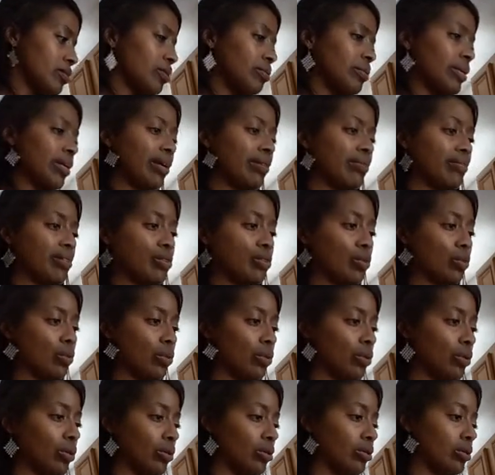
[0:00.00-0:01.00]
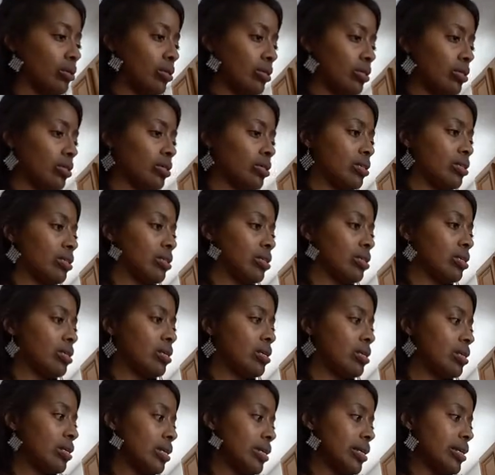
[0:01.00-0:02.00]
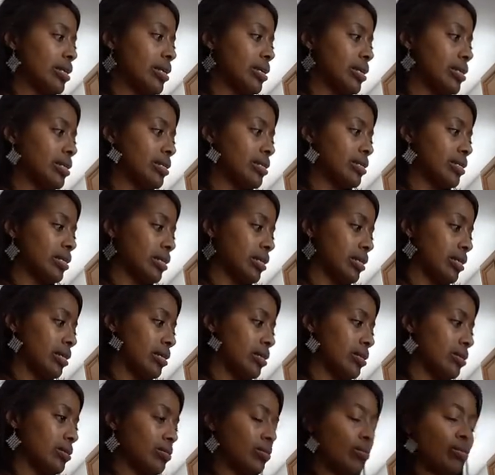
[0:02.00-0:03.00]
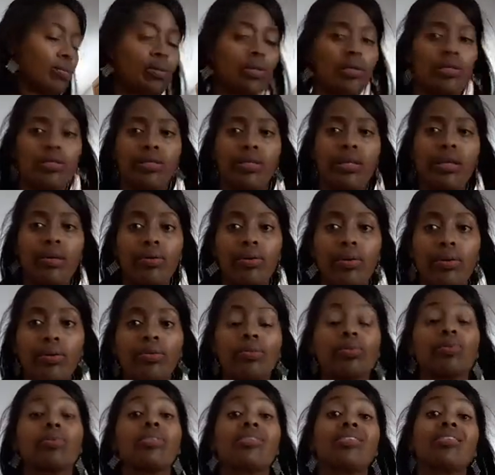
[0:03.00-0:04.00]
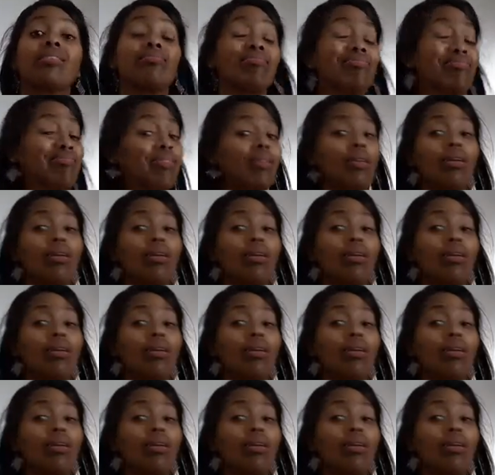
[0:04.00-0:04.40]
So I'm gonna give this a whirl, and we're gonna see how it goes. We'll see.